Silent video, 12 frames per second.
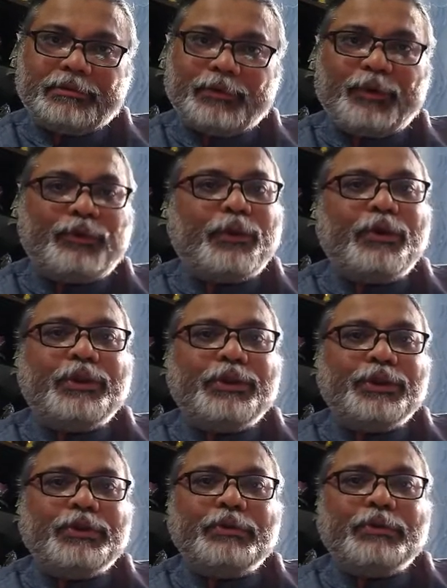before
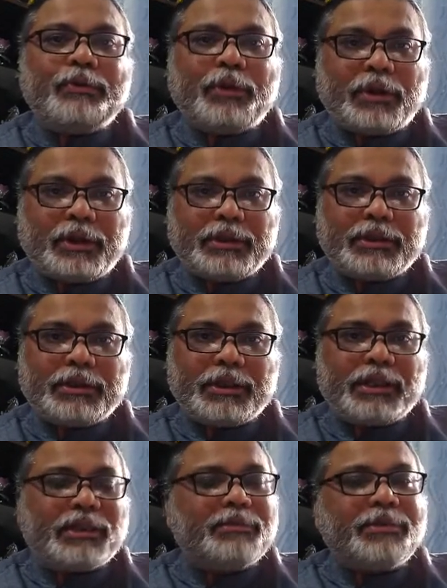you want
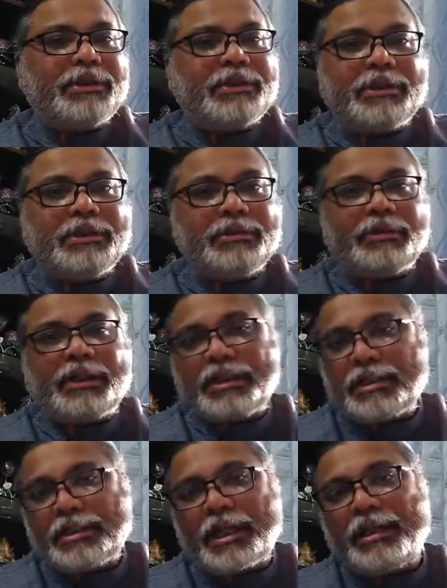other person to
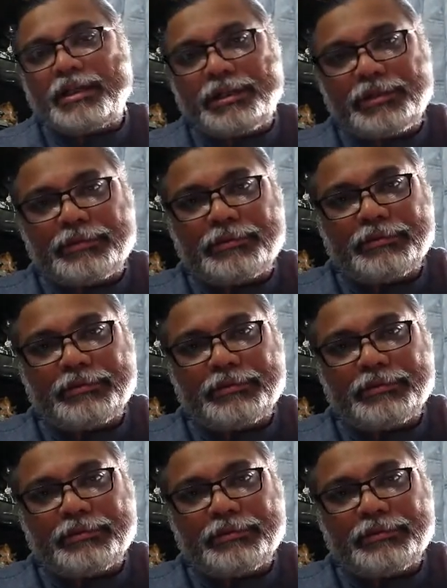understand you,